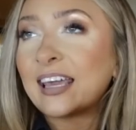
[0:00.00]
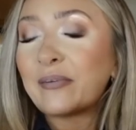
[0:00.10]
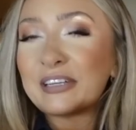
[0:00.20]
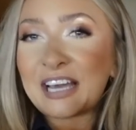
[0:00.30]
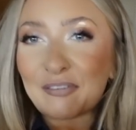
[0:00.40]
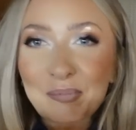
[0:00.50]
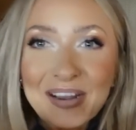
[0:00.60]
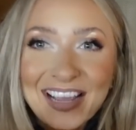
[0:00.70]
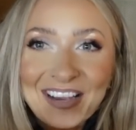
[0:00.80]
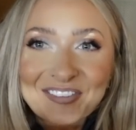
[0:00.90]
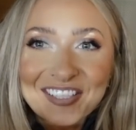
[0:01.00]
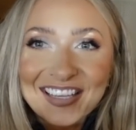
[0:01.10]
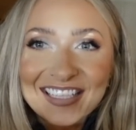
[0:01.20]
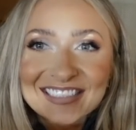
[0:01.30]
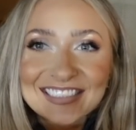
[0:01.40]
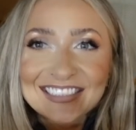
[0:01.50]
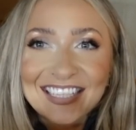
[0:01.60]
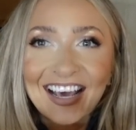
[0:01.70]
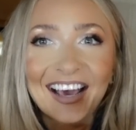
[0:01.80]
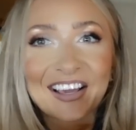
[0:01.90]
can't wait to have a break after this
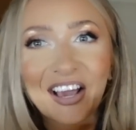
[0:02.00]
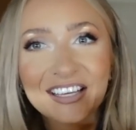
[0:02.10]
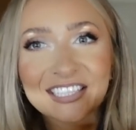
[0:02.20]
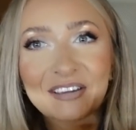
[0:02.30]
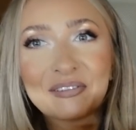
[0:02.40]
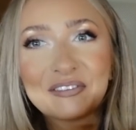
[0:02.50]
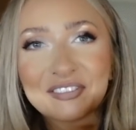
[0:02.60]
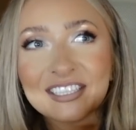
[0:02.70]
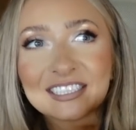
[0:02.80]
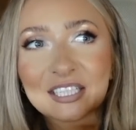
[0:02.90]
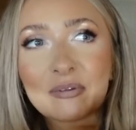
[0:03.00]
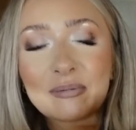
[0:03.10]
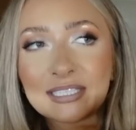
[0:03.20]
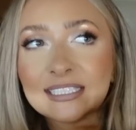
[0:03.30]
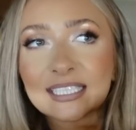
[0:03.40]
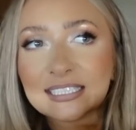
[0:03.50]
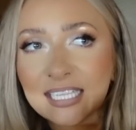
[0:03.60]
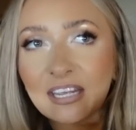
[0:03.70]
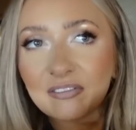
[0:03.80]
because this is going to be my 6th day